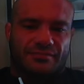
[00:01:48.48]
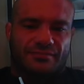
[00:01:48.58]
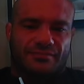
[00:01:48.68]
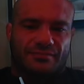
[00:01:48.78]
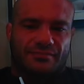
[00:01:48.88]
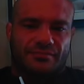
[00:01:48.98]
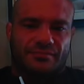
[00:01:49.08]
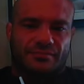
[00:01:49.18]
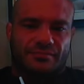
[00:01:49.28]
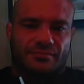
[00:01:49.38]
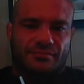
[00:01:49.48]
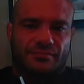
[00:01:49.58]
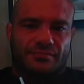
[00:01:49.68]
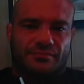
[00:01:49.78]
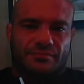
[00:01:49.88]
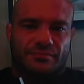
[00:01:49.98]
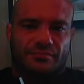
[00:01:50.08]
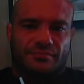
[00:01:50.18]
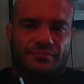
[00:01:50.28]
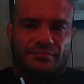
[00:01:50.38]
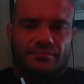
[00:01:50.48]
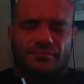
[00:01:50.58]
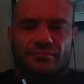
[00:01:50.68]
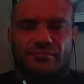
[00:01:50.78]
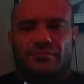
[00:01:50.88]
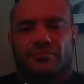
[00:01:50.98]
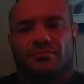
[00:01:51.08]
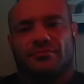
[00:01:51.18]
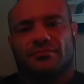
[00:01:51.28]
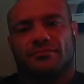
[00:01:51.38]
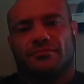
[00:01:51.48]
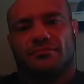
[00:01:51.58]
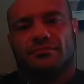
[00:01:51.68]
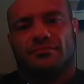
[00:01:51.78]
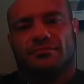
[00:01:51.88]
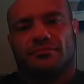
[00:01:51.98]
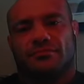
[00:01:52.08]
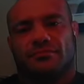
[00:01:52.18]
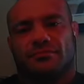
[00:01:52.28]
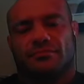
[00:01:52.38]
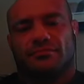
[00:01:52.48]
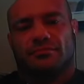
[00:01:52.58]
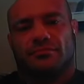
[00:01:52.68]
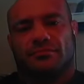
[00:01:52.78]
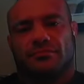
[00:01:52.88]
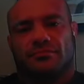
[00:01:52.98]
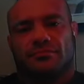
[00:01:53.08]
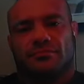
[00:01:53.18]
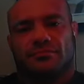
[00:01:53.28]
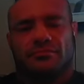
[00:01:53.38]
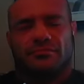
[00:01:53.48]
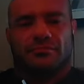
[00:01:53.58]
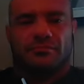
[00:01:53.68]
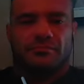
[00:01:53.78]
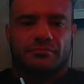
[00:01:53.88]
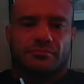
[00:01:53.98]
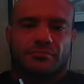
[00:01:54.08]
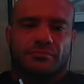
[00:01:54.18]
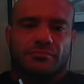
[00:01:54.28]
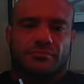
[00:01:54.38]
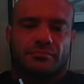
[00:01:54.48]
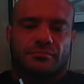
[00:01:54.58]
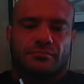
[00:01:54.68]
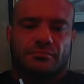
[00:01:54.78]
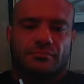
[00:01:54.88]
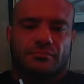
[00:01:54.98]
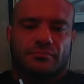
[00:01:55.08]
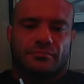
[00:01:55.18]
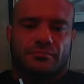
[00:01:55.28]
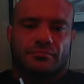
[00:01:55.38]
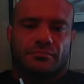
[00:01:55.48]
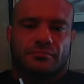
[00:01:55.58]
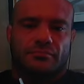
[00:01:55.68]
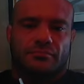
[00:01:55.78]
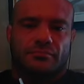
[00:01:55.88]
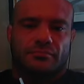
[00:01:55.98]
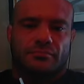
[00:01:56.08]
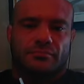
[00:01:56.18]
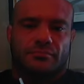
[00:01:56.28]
This person isn't speaking.